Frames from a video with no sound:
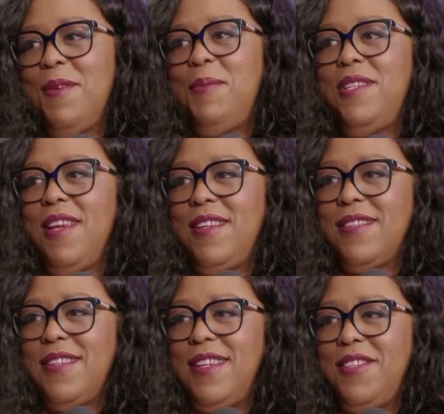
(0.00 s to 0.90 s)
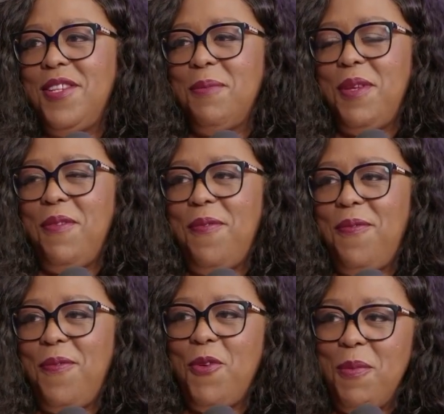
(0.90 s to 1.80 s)
Long Beach Housing, it took me
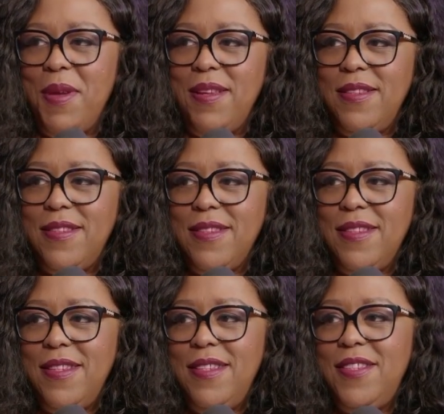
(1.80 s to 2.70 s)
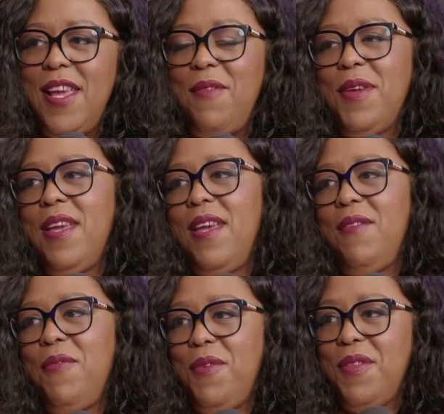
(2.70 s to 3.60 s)
4 months to
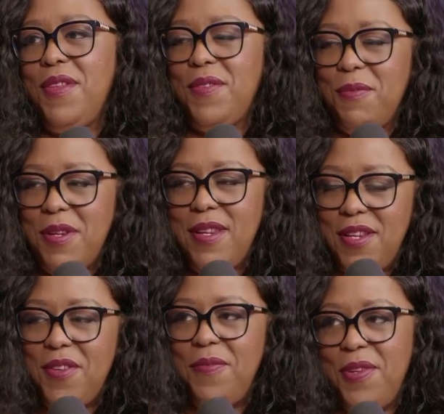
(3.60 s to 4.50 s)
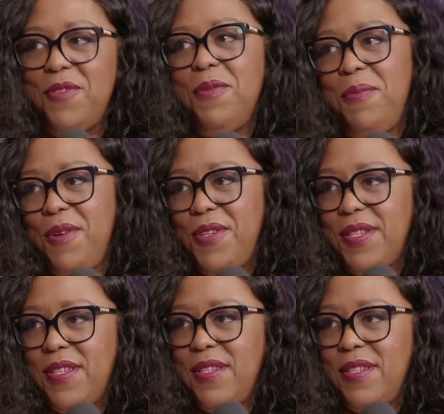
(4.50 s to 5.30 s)
advocate for this one individual person.